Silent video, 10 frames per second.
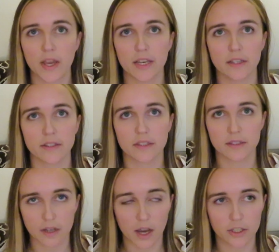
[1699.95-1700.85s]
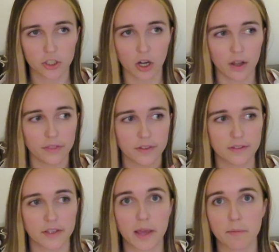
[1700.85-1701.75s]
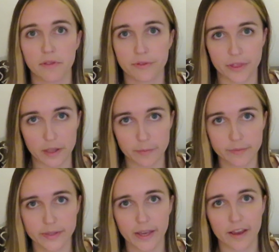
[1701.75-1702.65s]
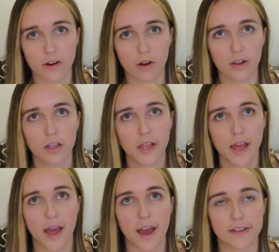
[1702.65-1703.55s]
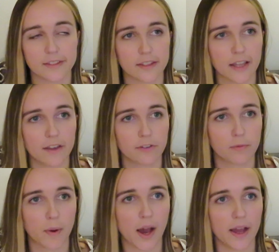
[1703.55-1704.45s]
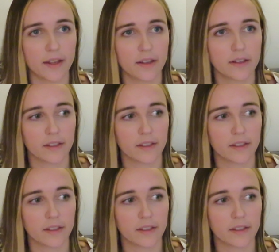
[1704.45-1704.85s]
it doesn't touch on the same themes at all as Life of Pi.